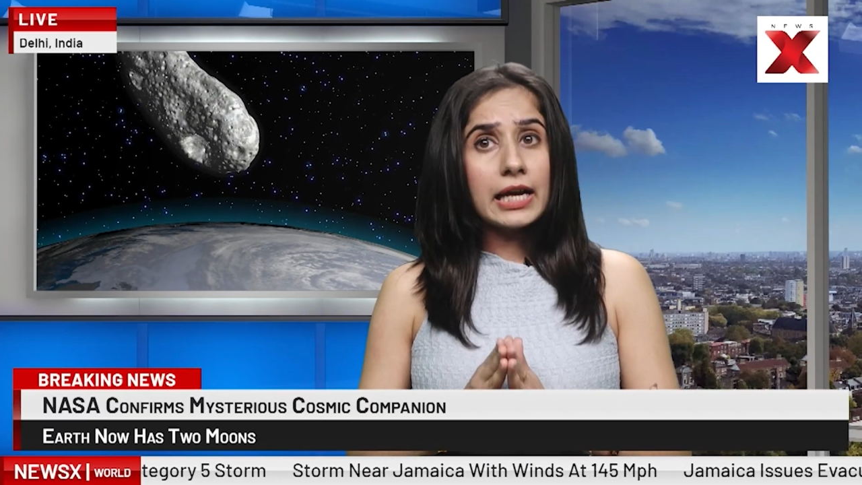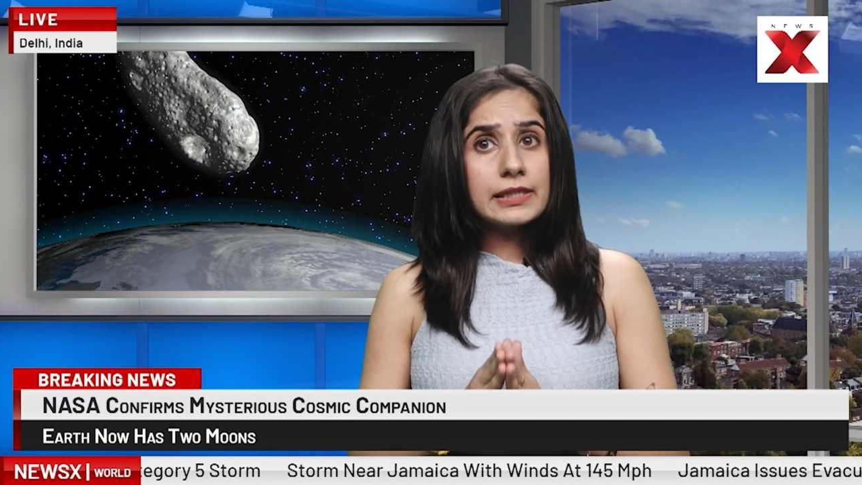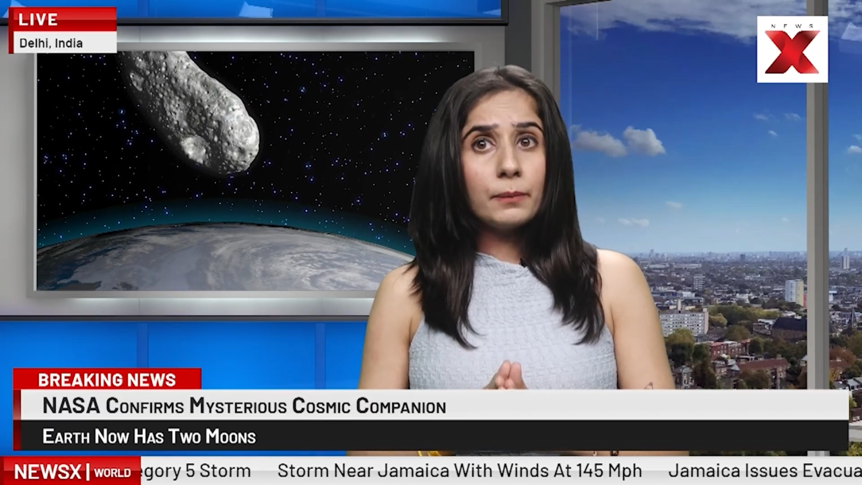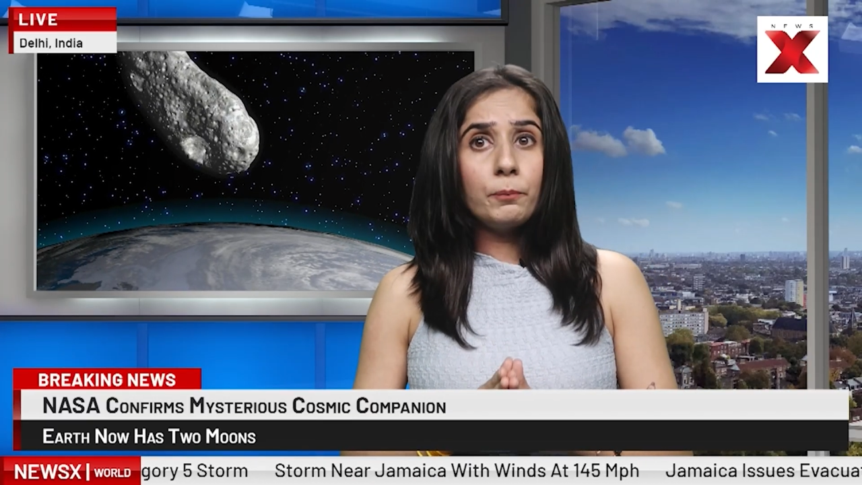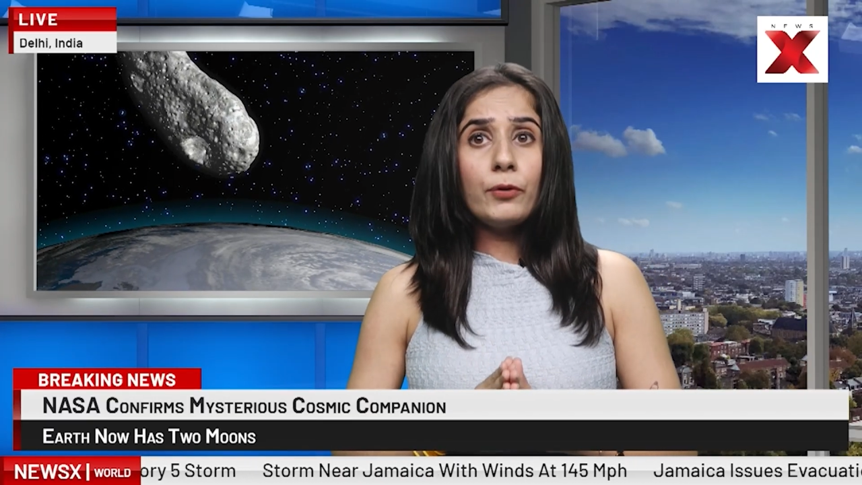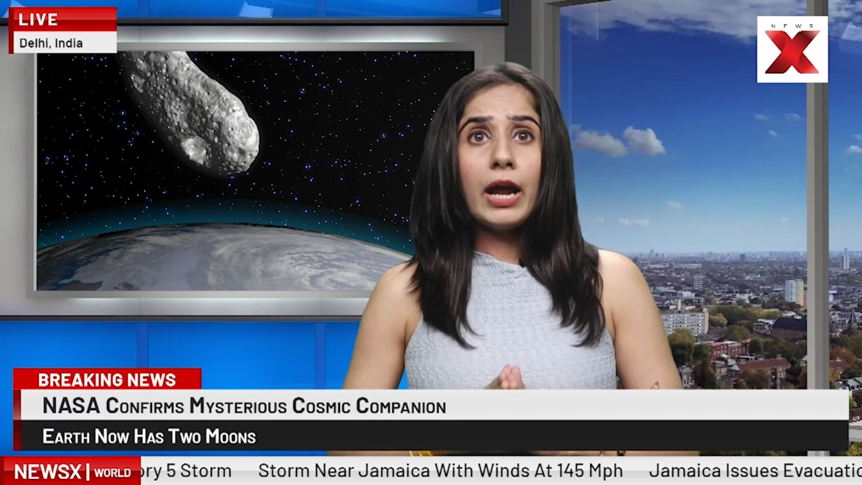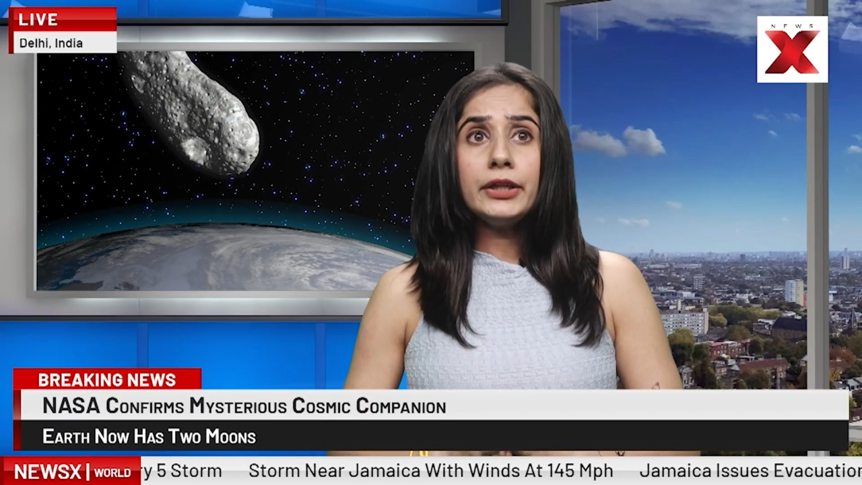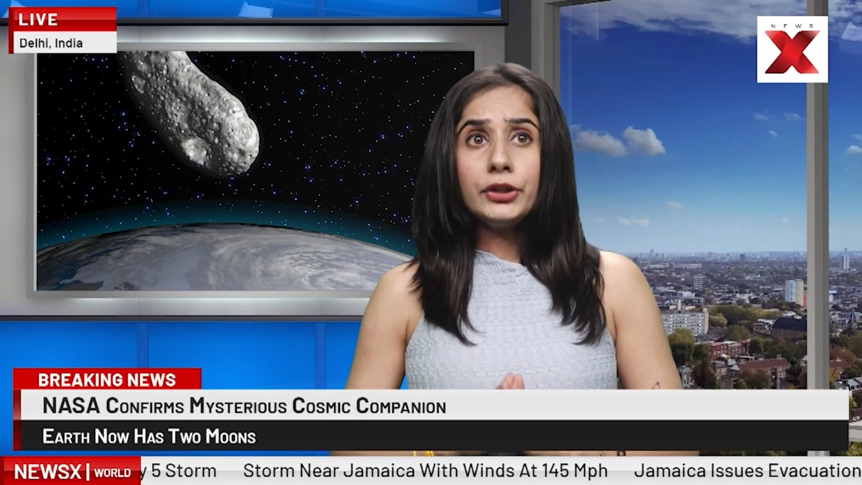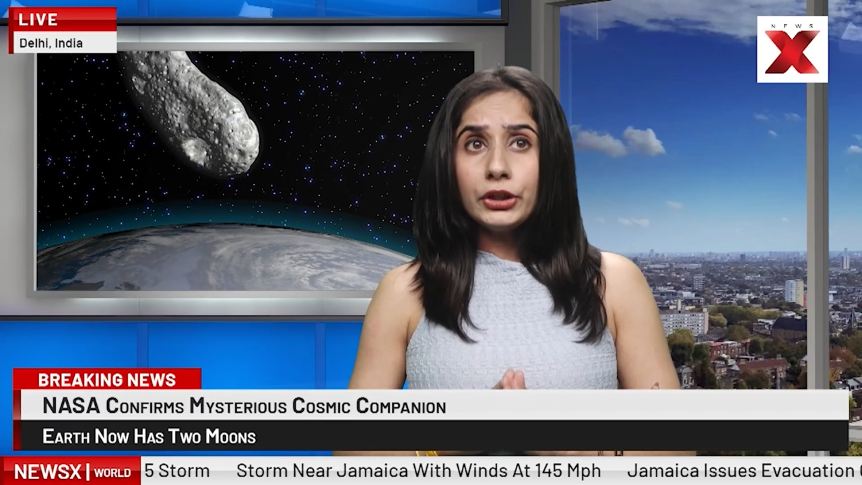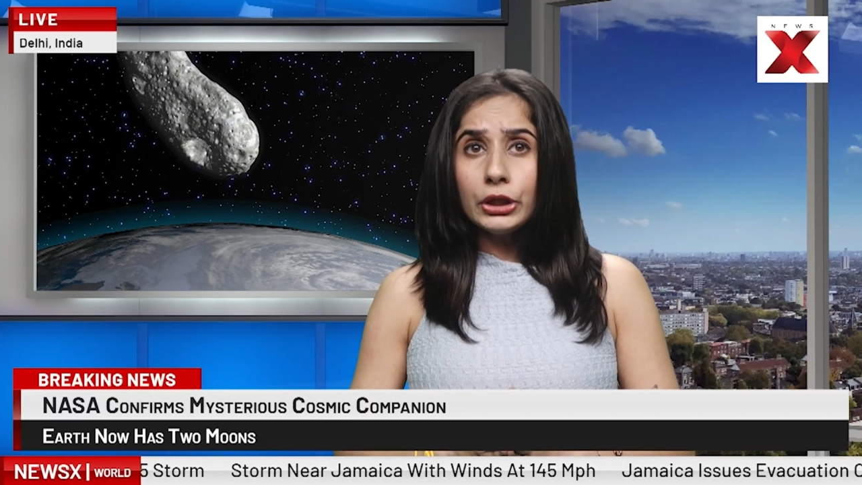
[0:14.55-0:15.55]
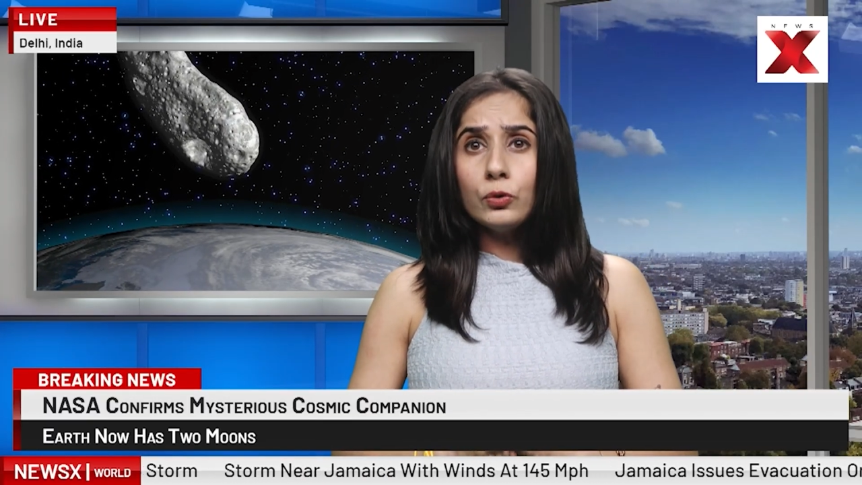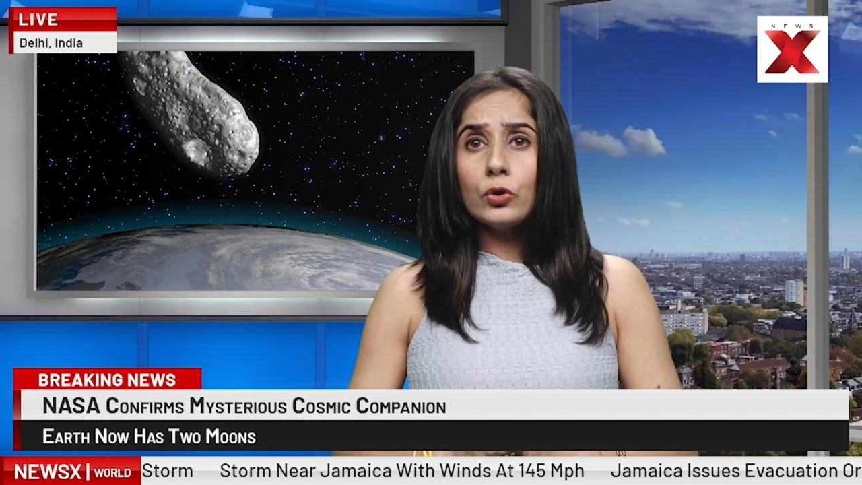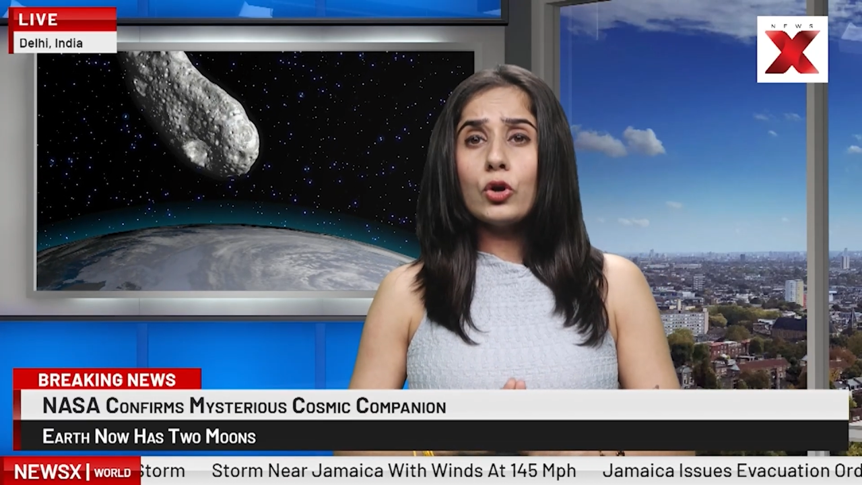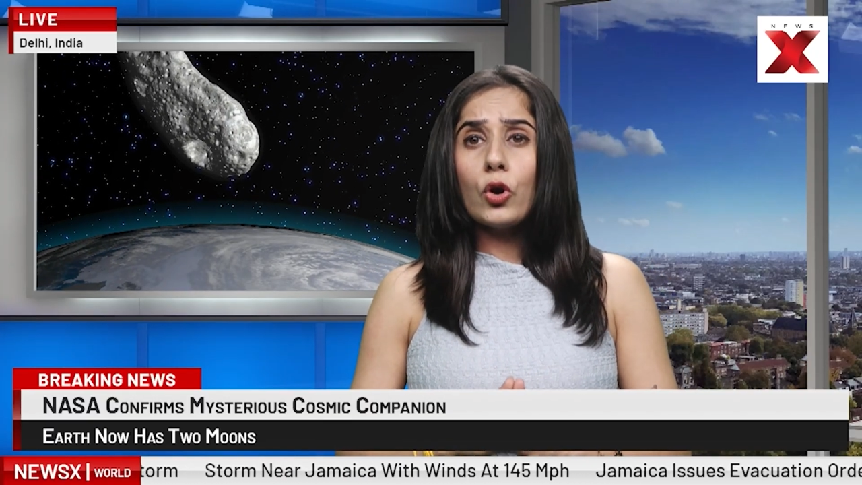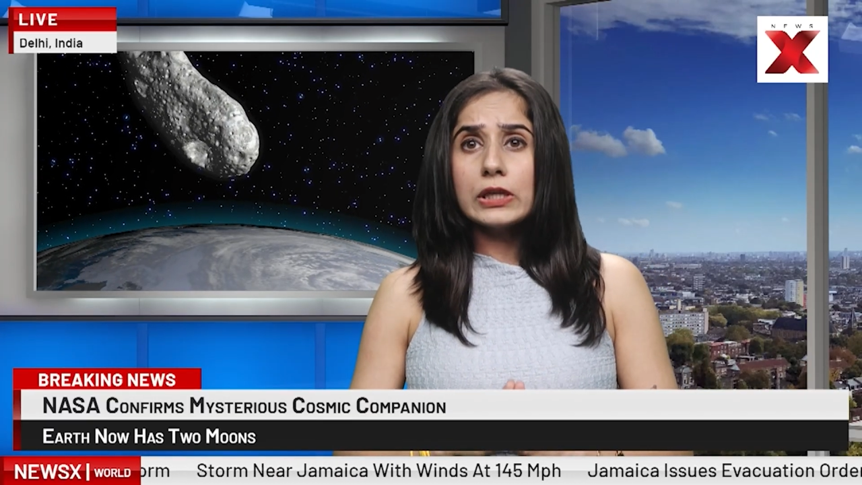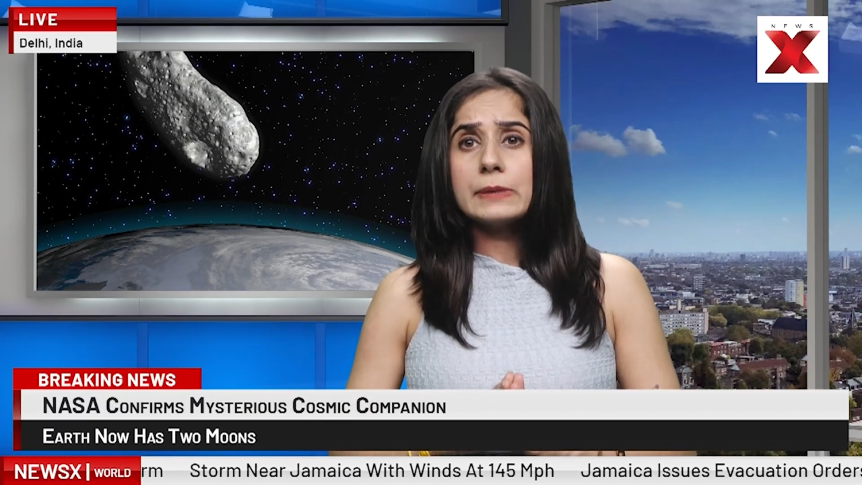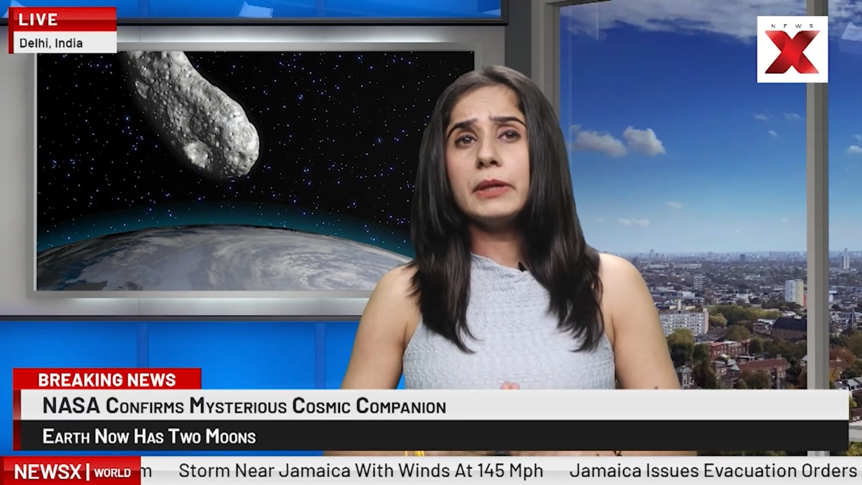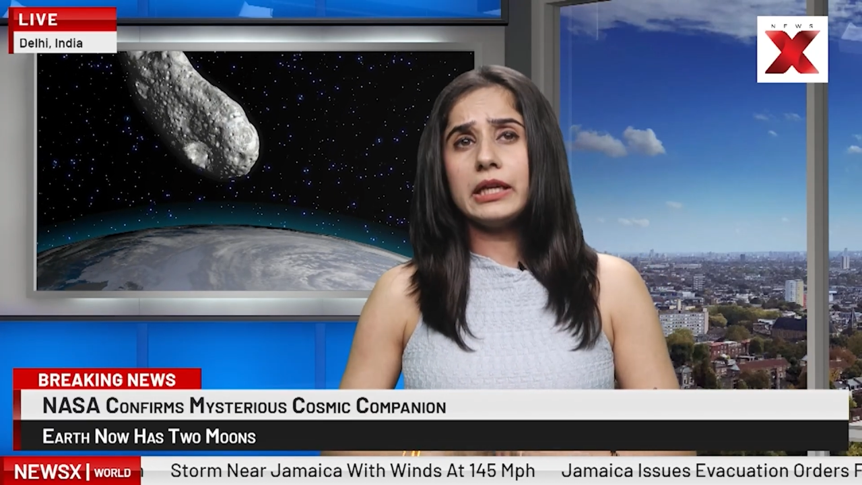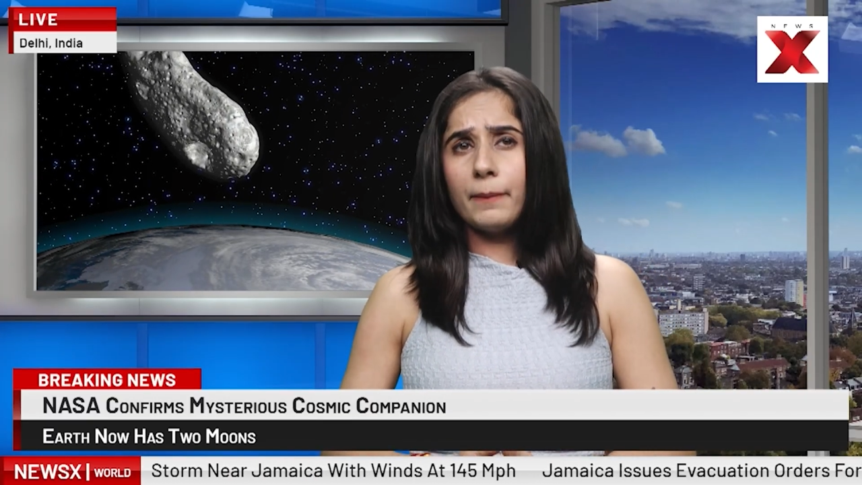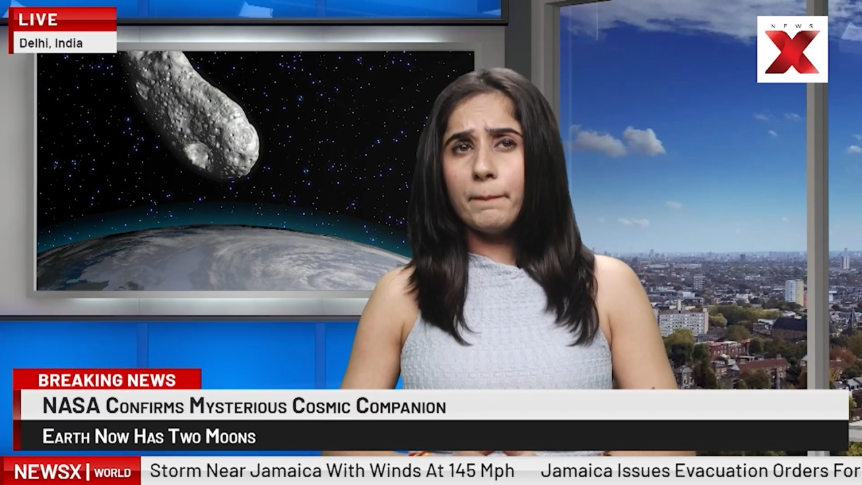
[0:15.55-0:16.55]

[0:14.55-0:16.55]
has a brand new cosmic